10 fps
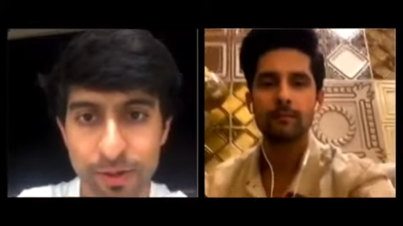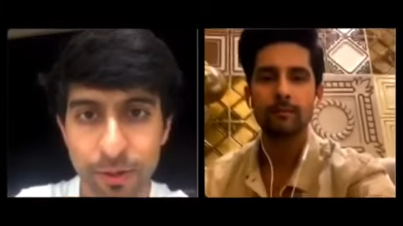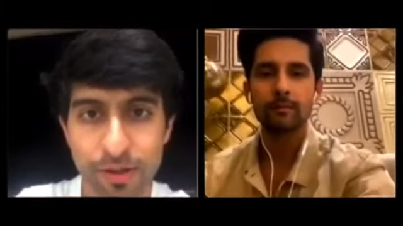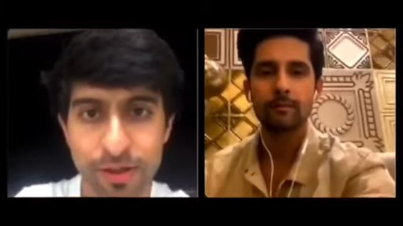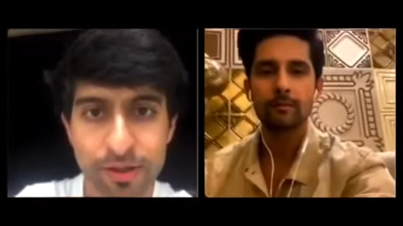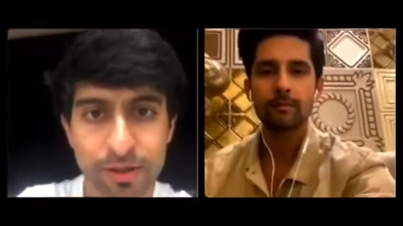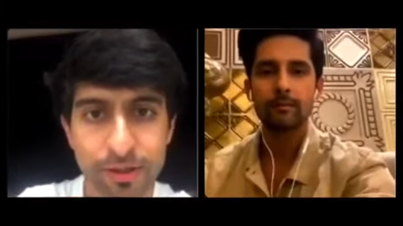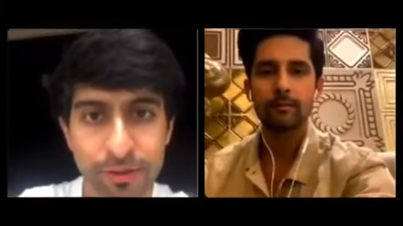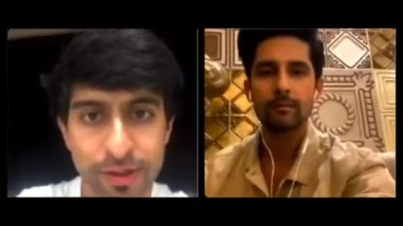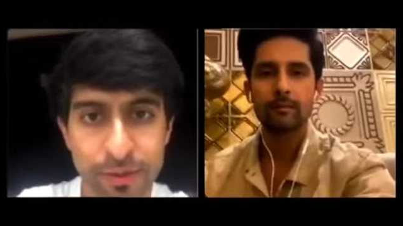Speaker 1: Okay, so
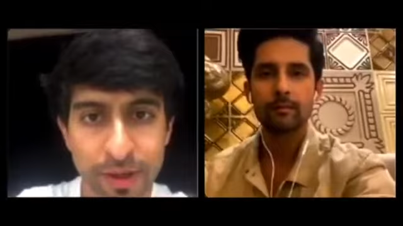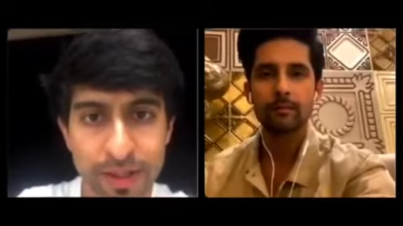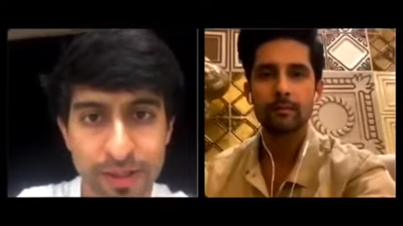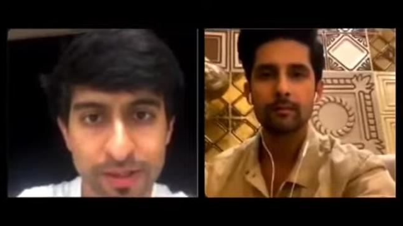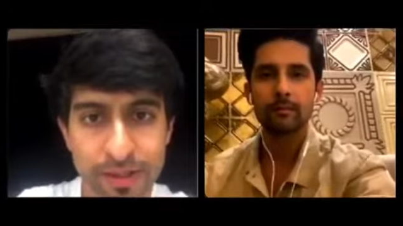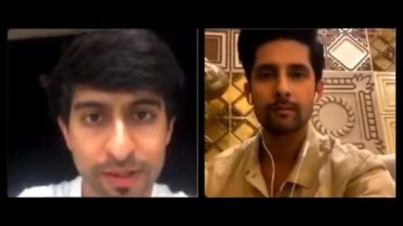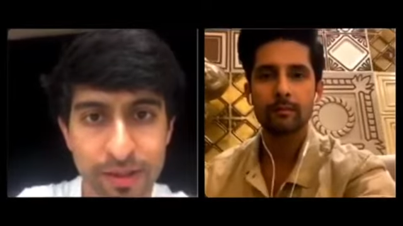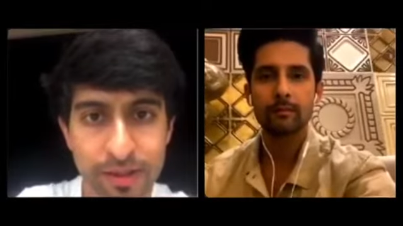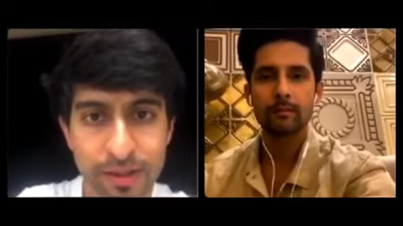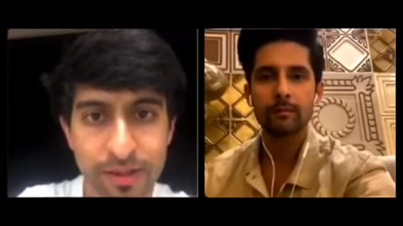the first one is,